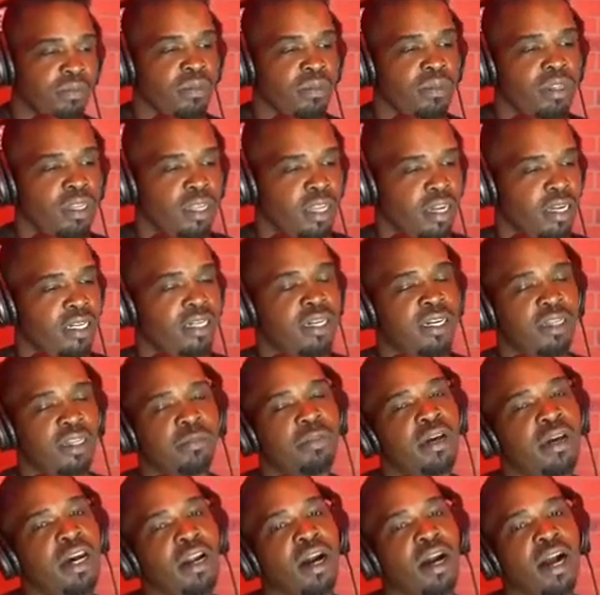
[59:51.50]
let's just
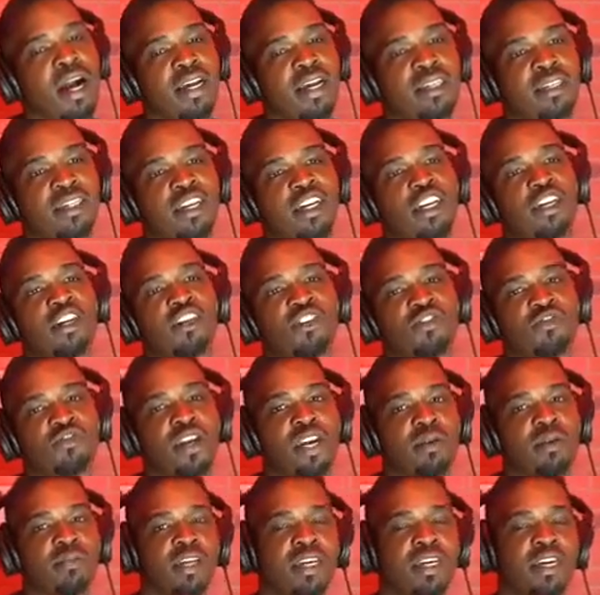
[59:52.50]
better ourselves,
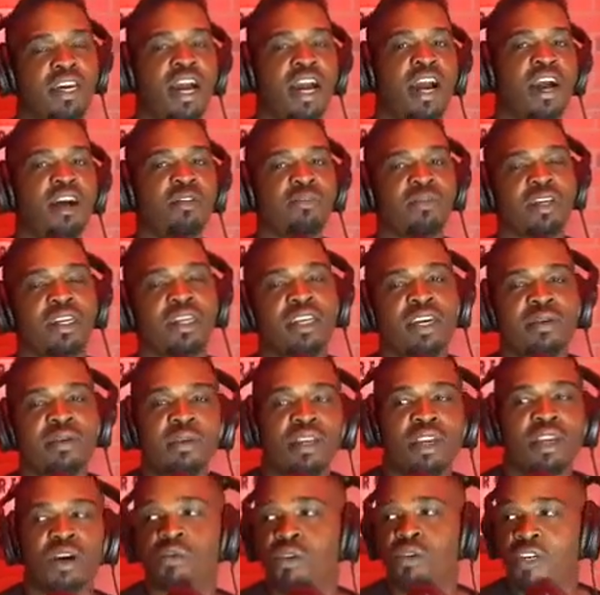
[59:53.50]
family. Call me. Let me
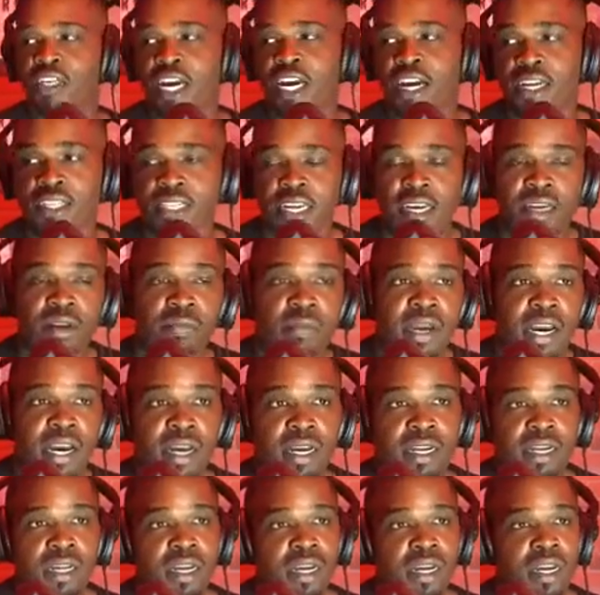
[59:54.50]
know what y'all think about
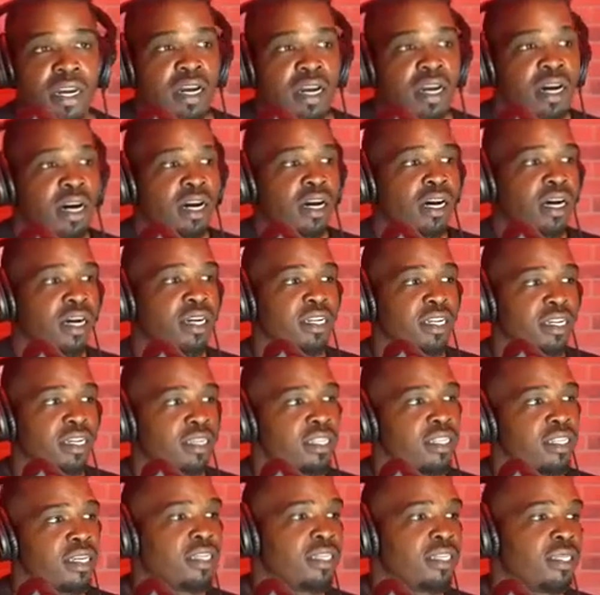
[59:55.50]
this
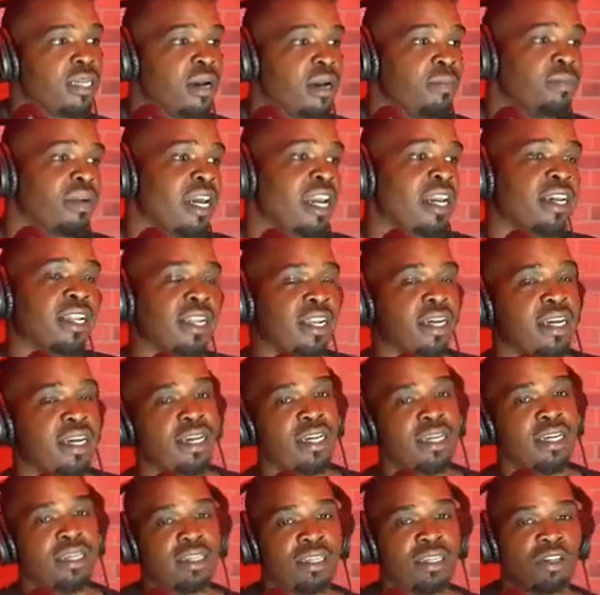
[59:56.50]
7-day
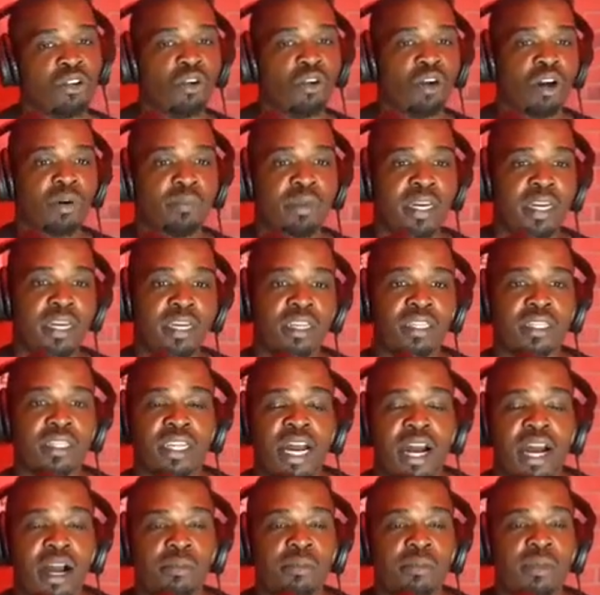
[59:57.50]
cleanse. You know what I mean?
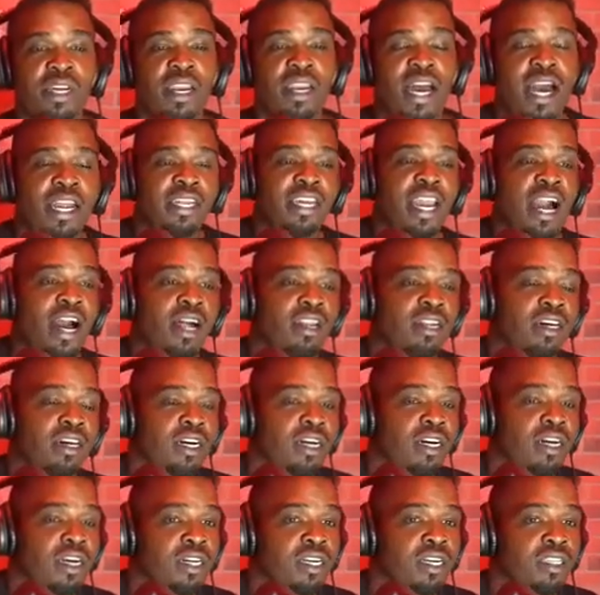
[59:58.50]
Stop. A lot of
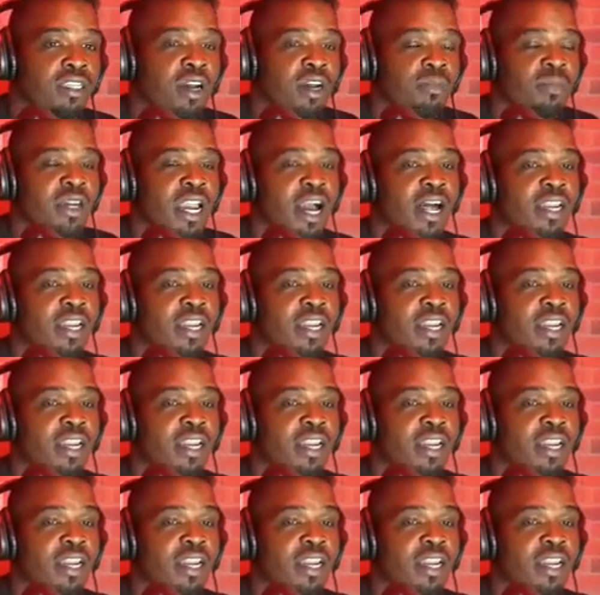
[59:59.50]
y'all, some of y'all